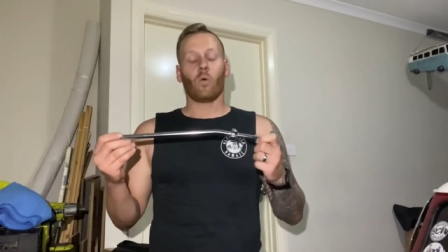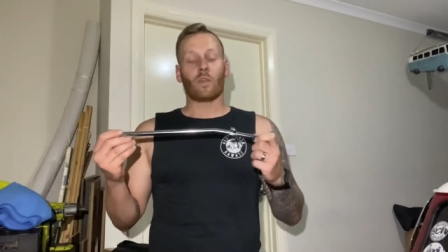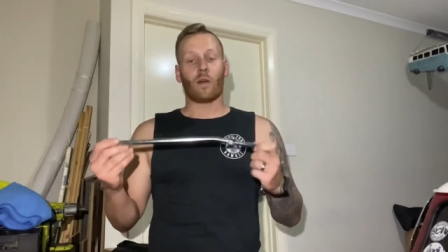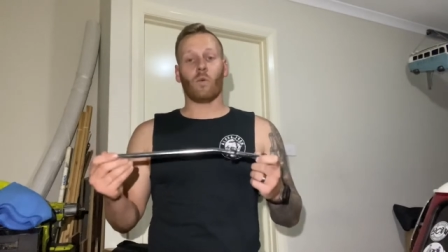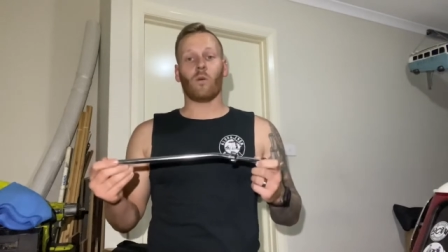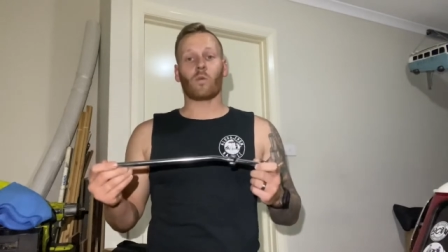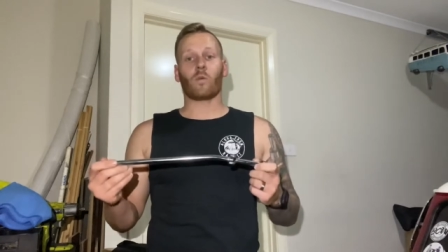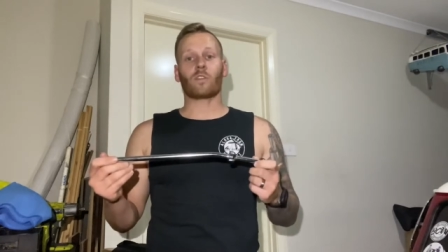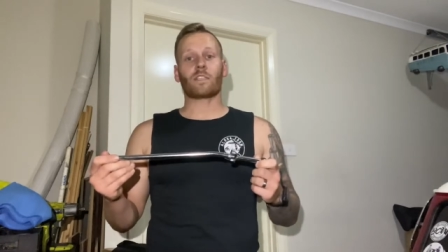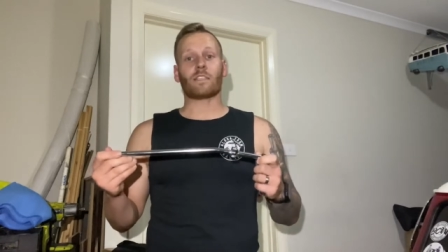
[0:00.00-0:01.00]
Now, what we
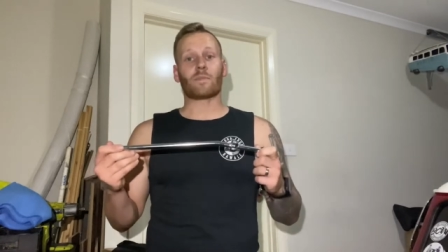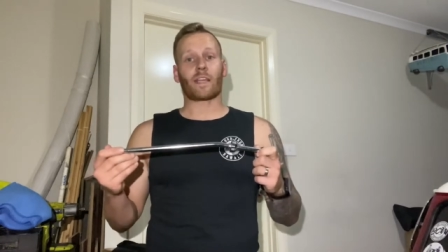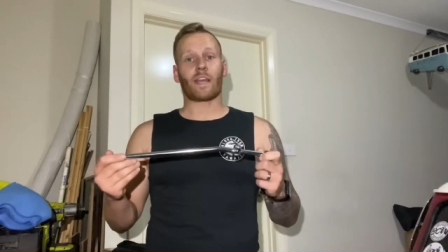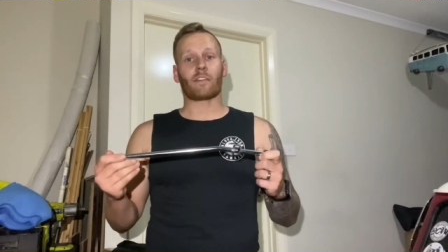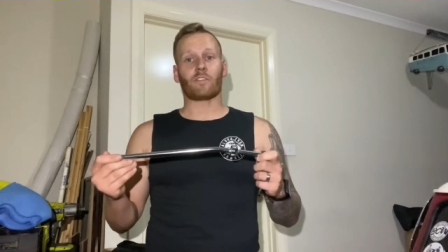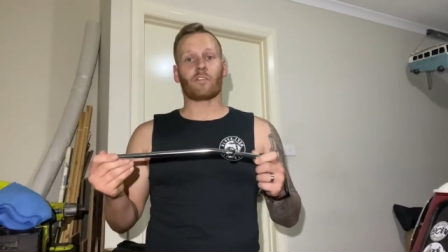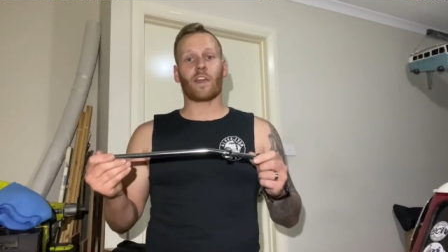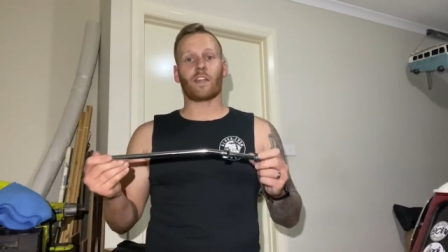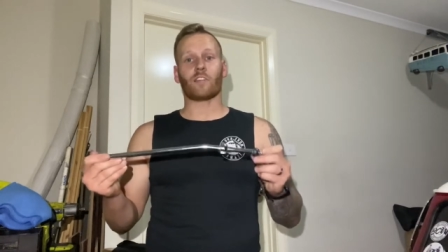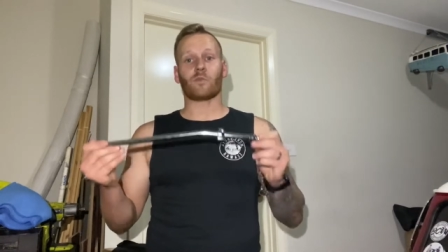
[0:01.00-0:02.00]
want is mechanical
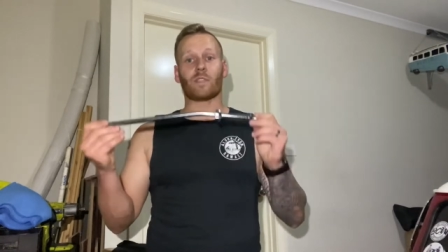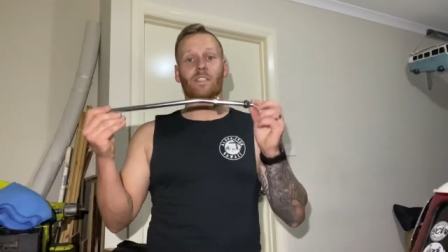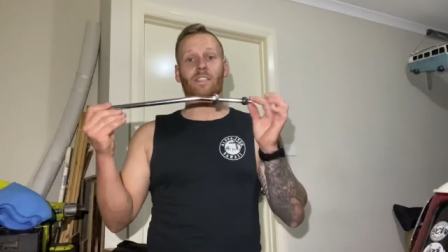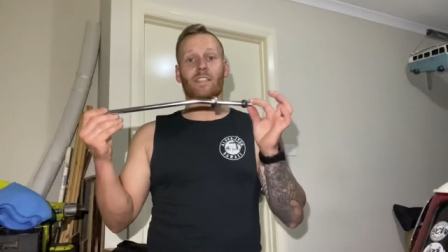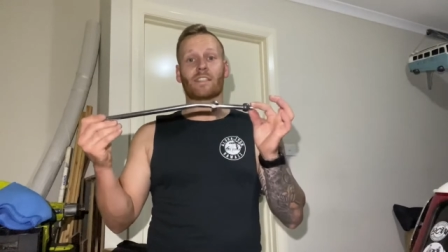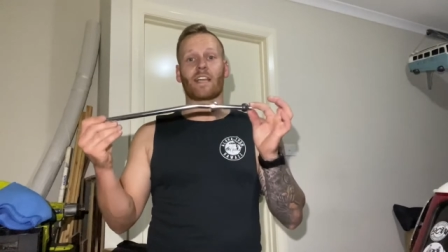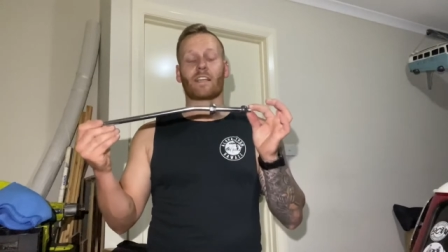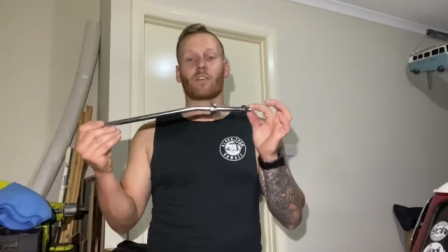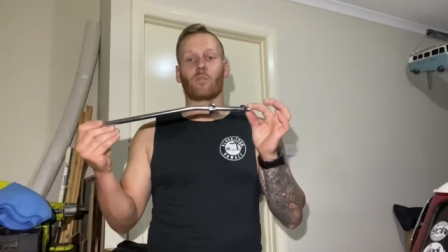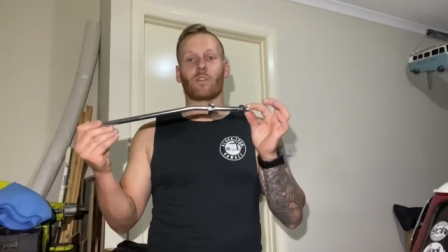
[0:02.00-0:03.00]
advantage, which is
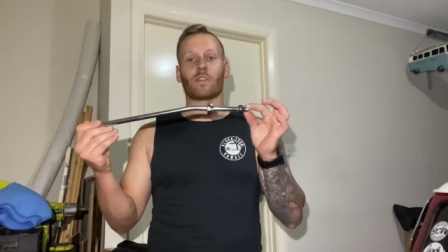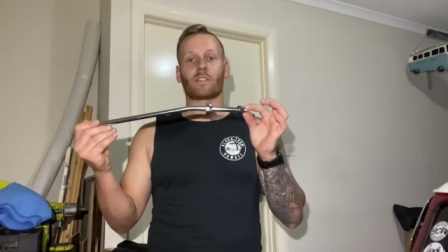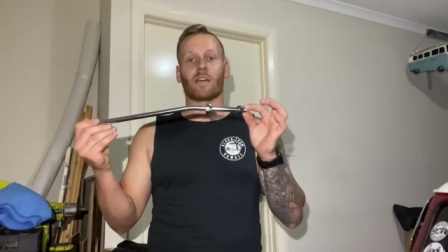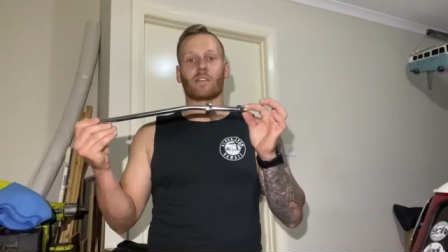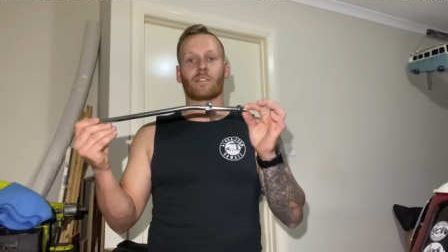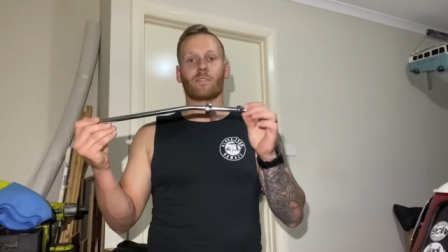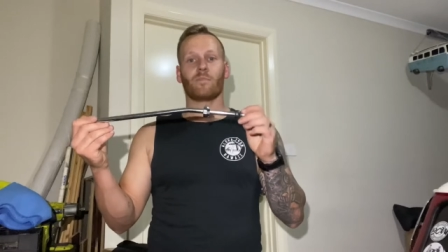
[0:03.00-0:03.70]
exactly what this does.